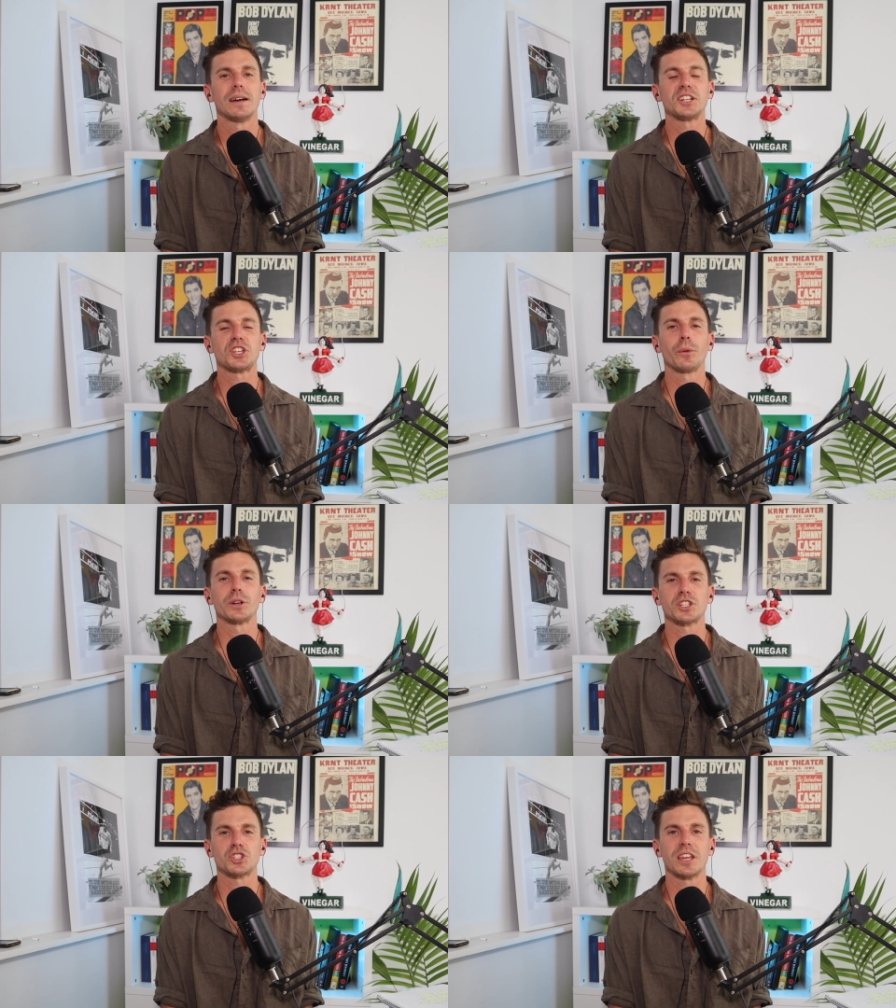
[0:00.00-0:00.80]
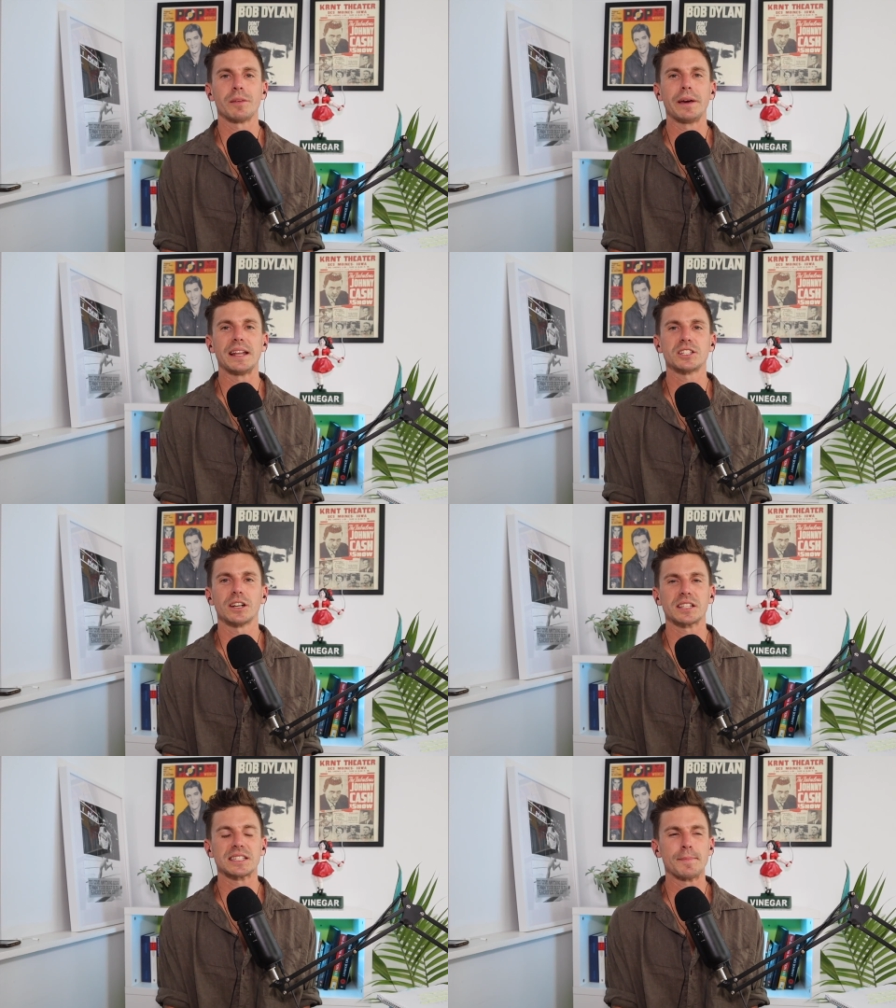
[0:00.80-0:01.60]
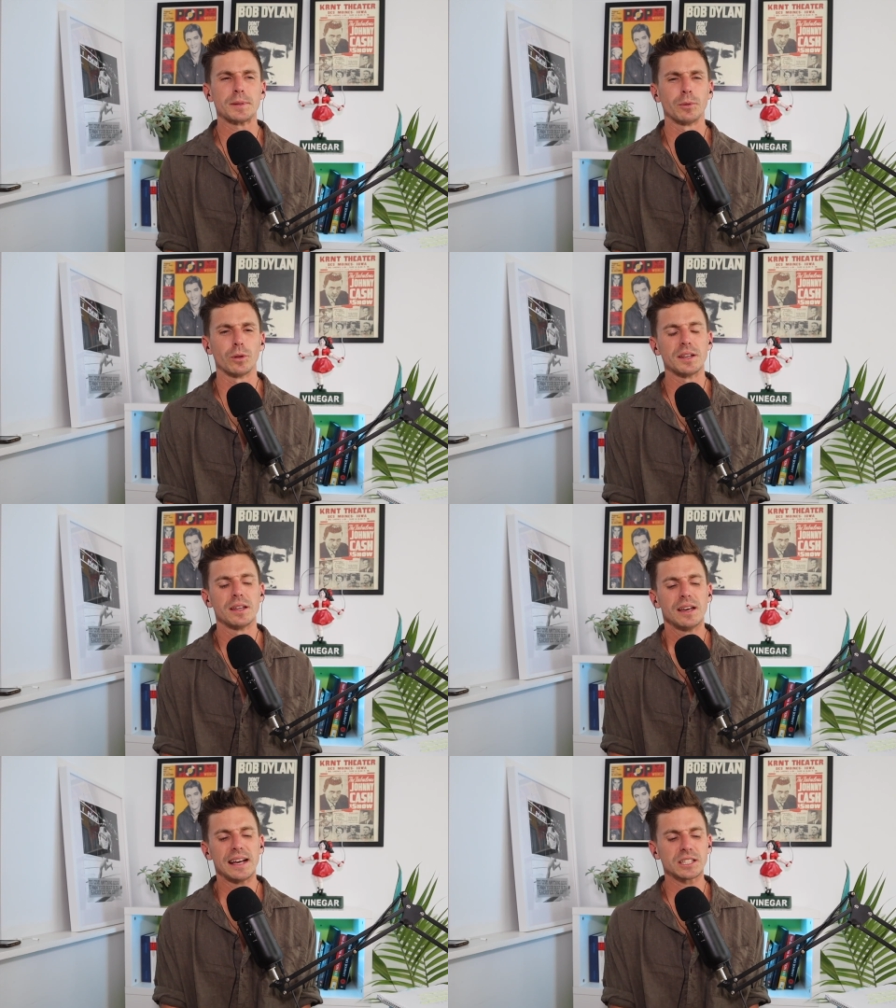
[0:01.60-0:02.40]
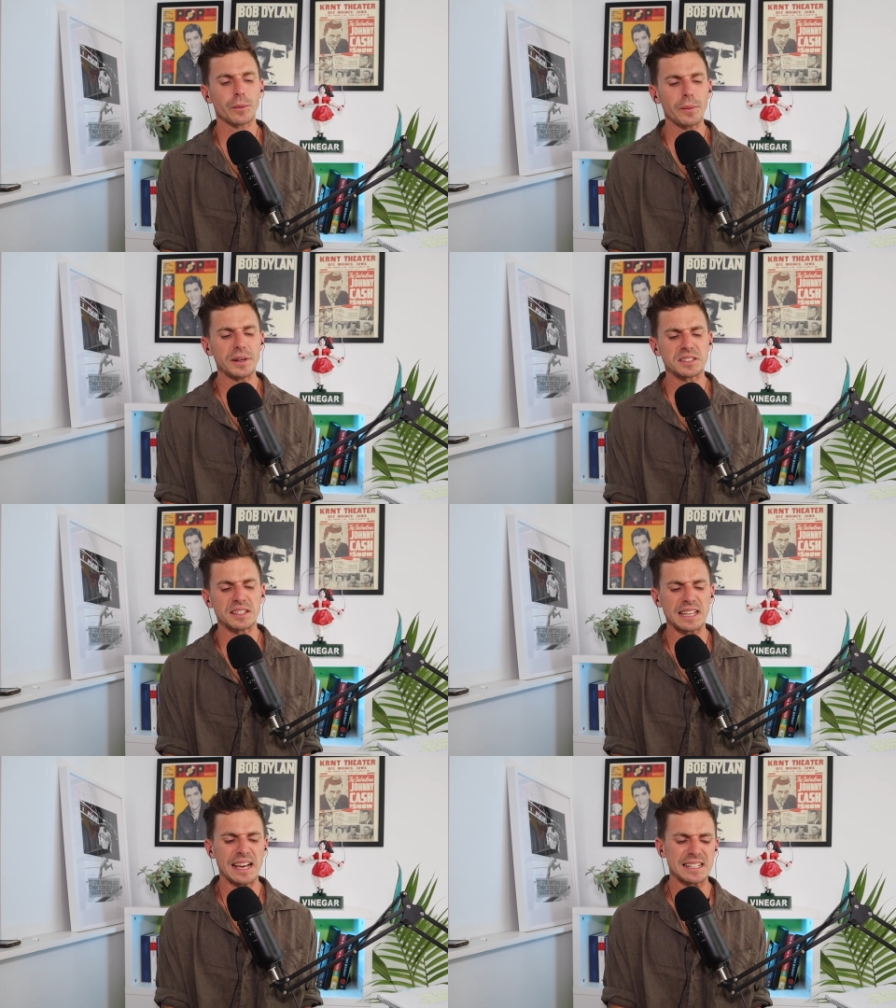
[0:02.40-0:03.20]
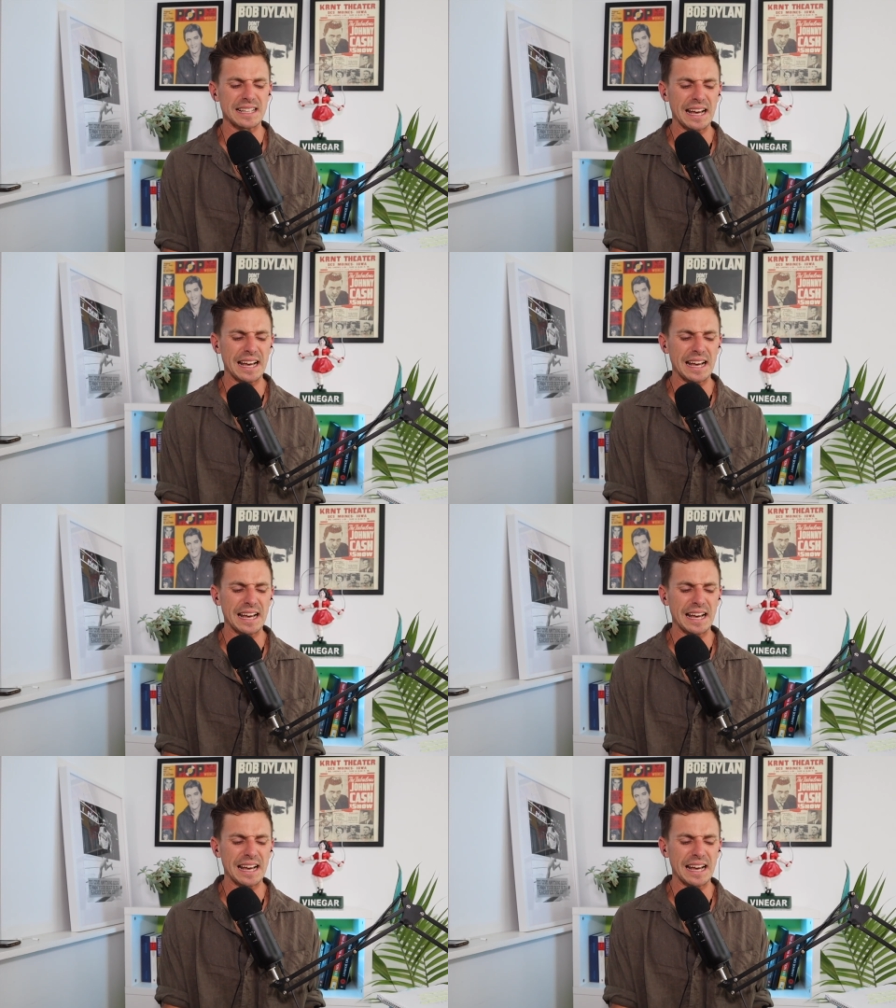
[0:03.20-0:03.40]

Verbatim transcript: and she wants to share the bed, it's not acceptable. And and so we went into this house.